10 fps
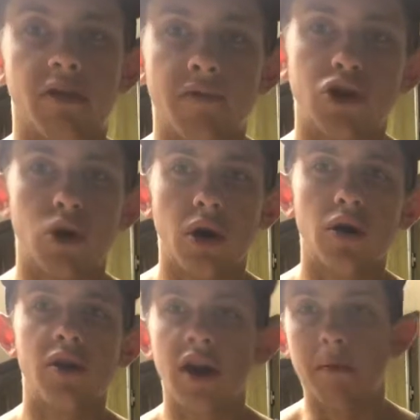and fish
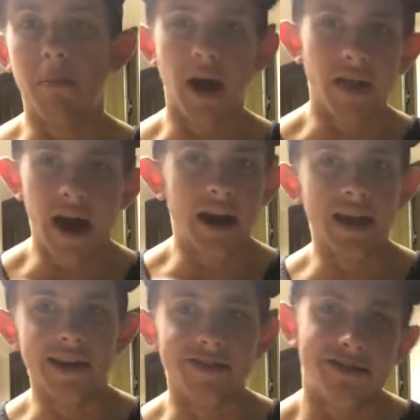oils, buy that
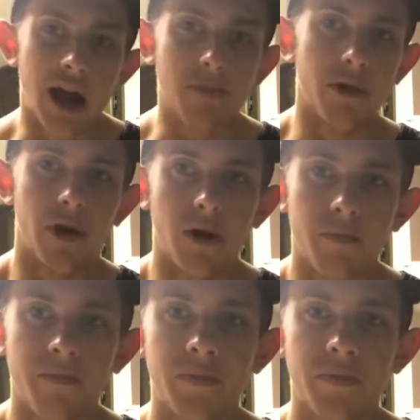and stop there.